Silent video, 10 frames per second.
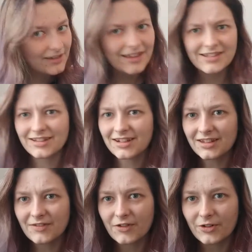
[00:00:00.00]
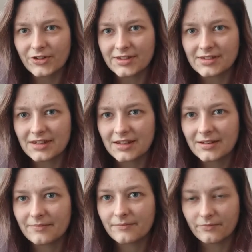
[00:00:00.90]
It's a little difficult to
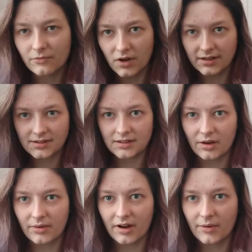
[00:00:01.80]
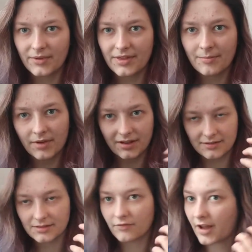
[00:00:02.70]
see what's going on with it
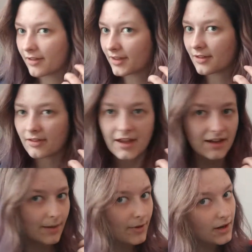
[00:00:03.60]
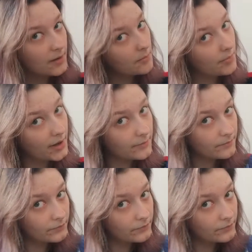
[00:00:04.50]
because you've got like the light coming in, but